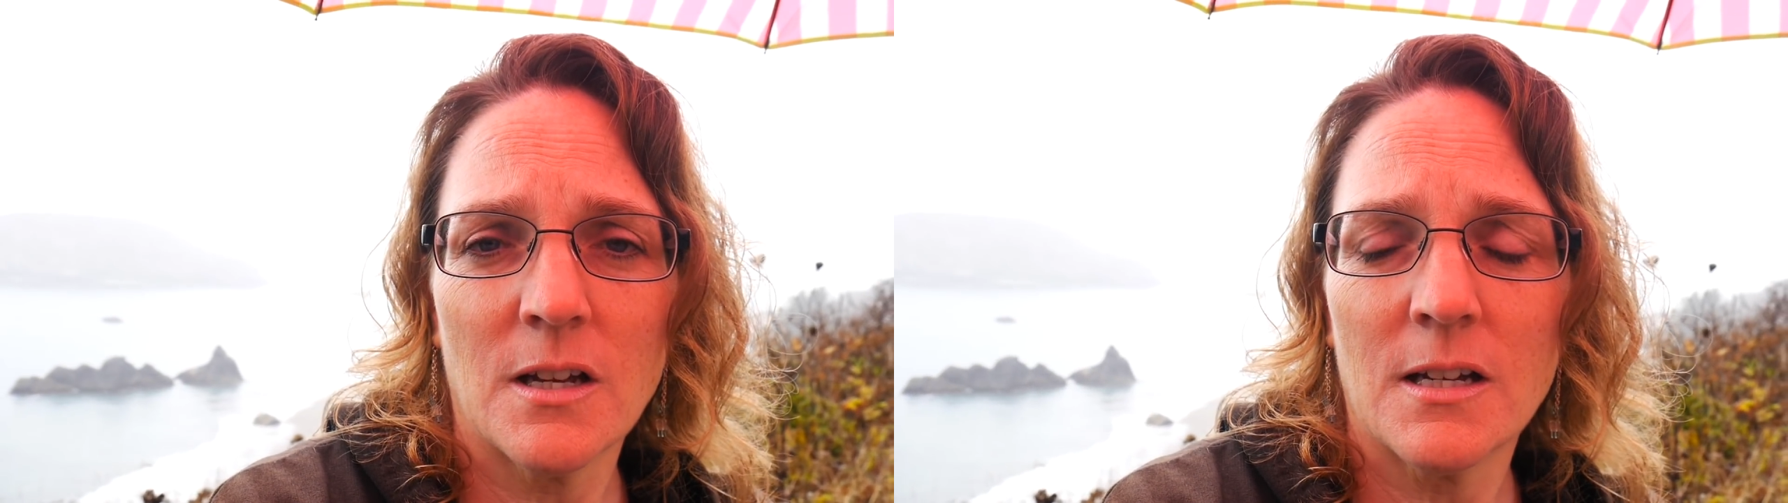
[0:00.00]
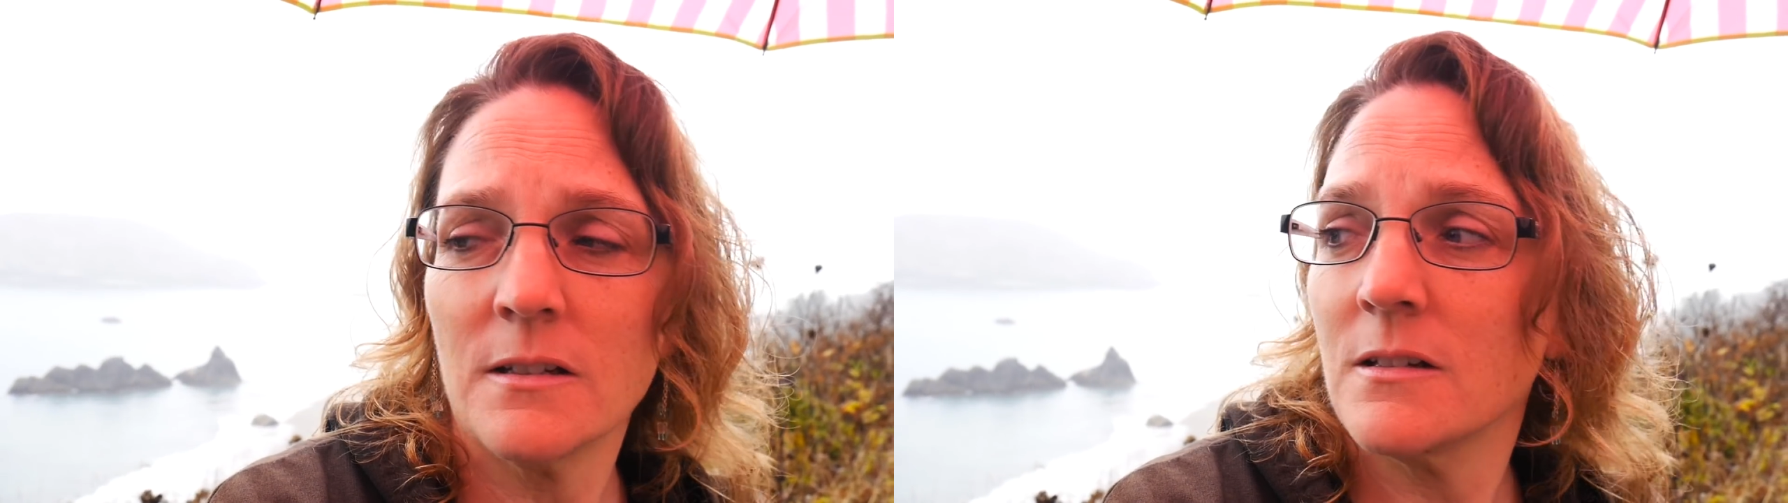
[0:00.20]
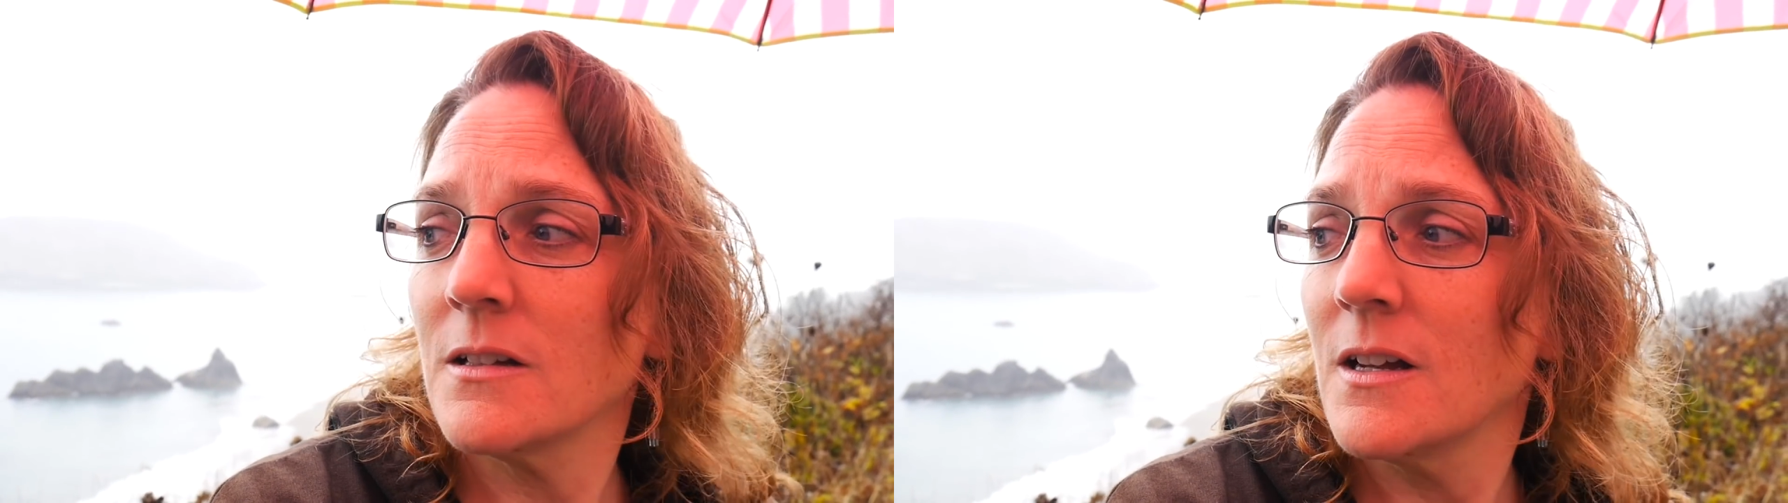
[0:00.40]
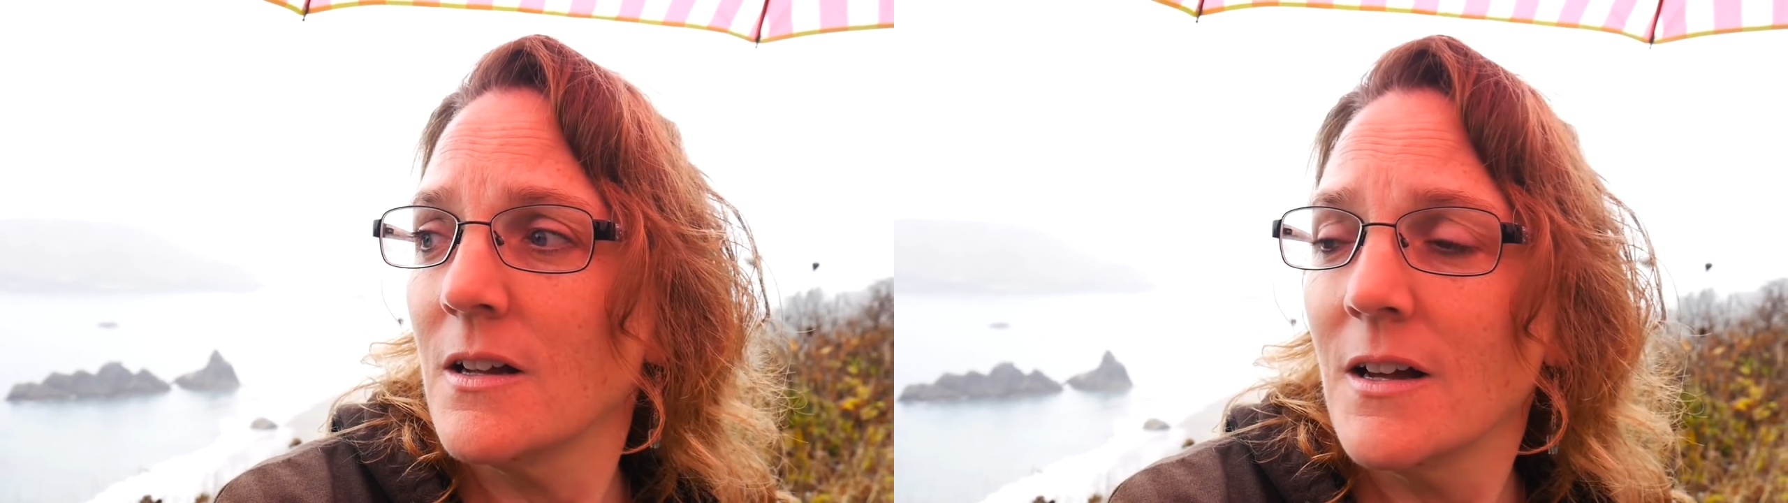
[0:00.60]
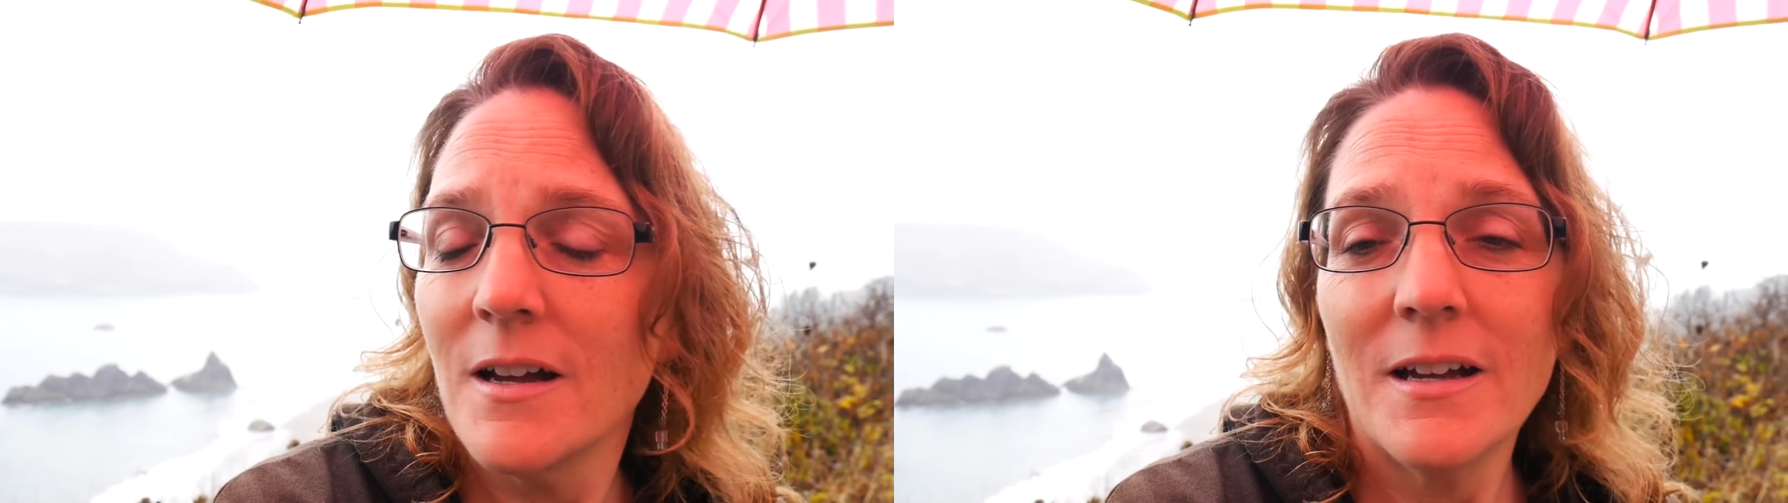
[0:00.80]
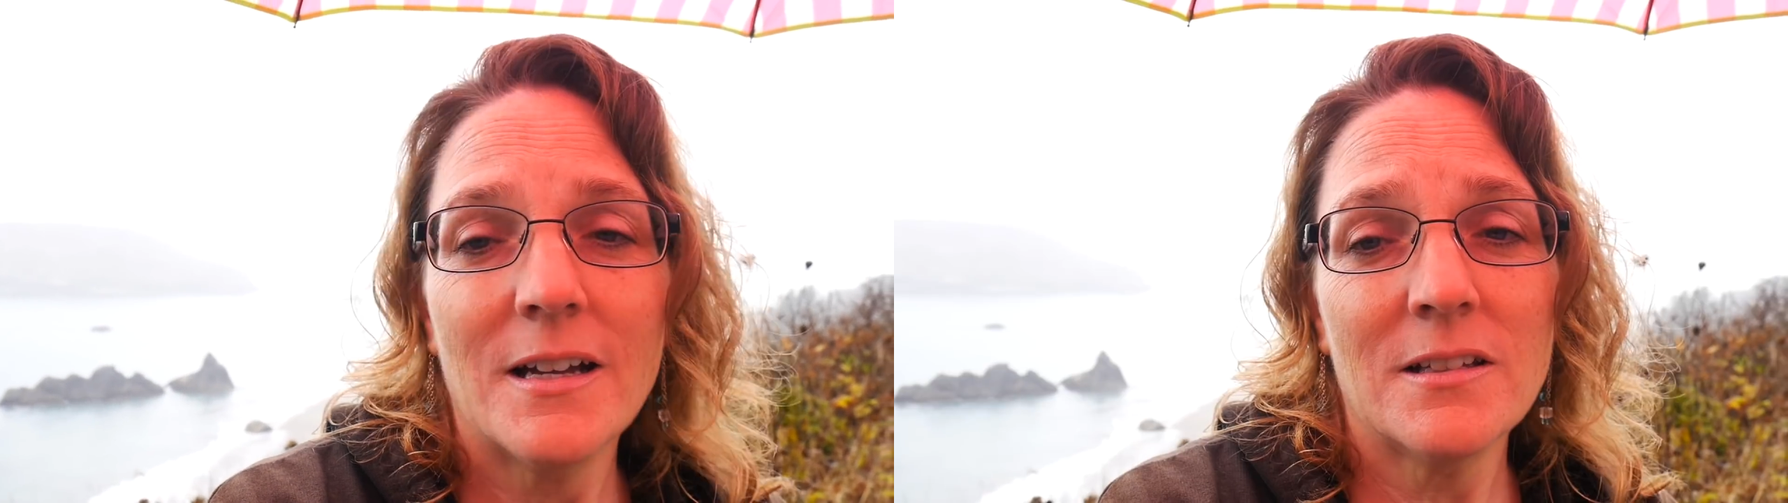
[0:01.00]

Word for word: and